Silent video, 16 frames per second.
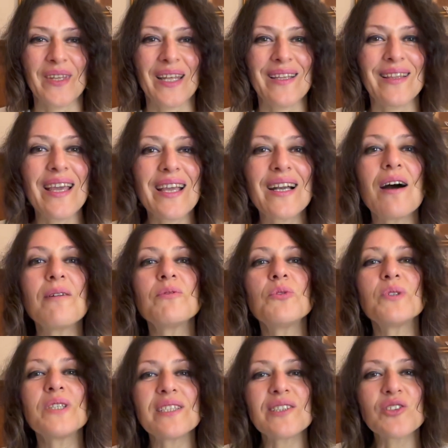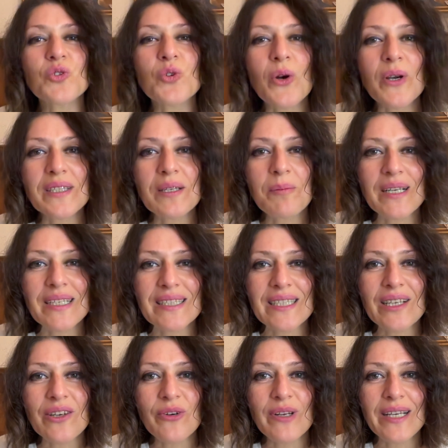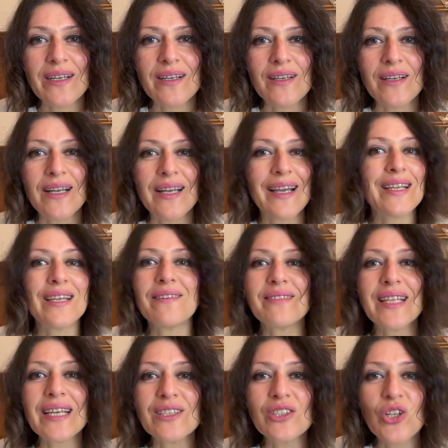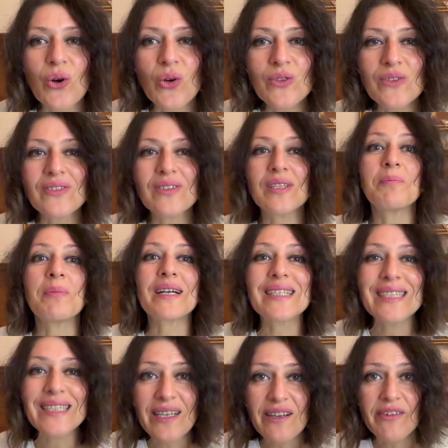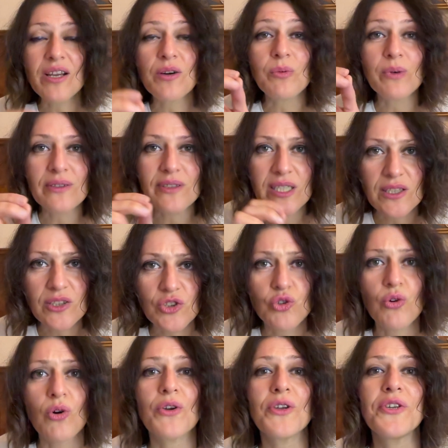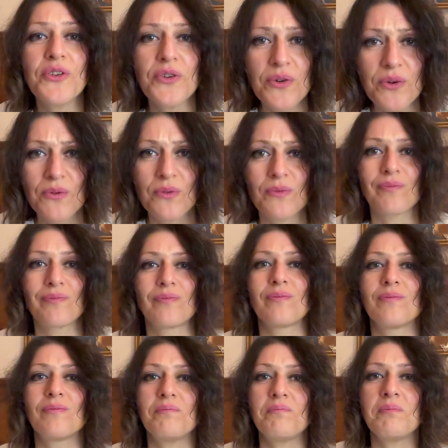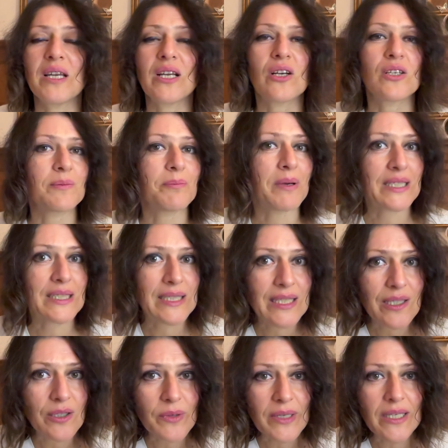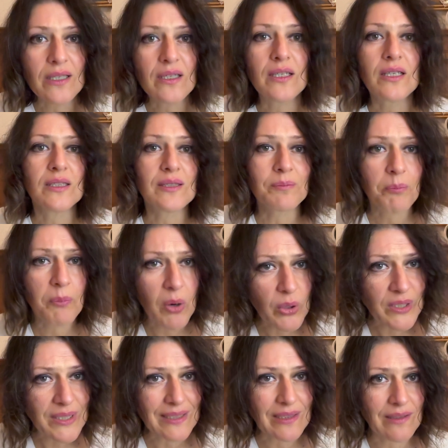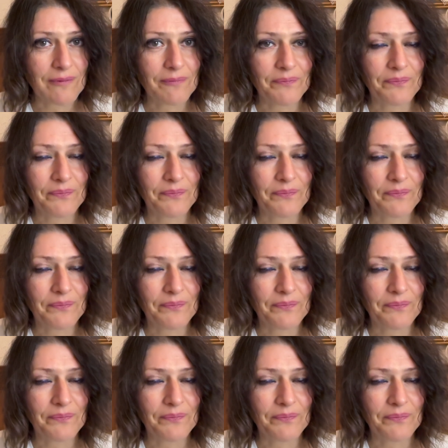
They come to destroy the bacteria, and if they don't, the bacteria will destroy you, because bacteria is poison.